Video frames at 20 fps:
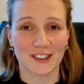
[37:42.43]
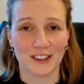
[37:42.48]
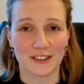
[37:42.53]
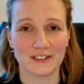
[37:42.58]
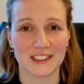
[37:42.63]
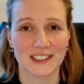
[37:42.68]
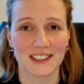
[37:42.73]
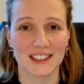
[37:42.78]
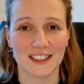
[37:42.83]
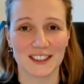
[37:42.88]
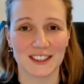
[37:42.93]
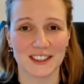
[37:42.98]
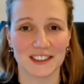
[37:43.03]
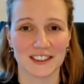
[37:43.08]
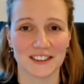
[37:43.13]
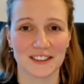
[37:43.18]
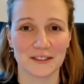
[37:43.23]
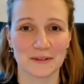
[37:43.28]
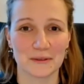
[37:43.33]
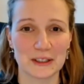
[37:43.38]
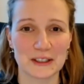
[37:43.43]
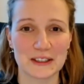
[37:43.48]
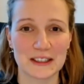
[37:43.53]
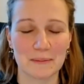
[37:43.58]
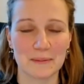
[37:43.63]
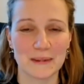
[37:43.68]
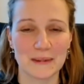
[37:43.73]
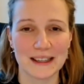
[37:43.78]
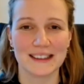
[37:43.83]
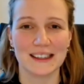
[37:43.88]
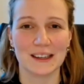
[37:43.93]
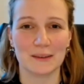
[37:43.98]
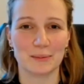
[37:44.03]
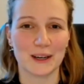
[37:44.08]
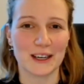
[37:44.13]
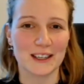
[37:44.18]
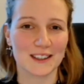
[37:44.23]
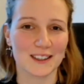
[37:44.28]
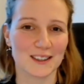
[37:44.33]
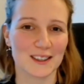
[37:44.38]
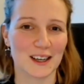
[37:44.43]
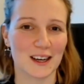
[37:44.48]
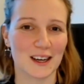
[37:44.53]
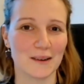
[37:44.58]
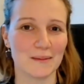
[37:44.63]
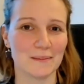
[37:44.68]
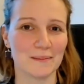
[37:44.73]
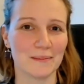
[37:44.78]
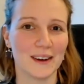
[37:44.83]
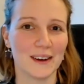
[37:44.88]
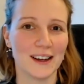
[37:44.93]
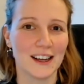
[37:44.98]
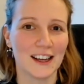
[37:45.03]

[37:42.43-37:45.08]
conversation, which then meant that by the time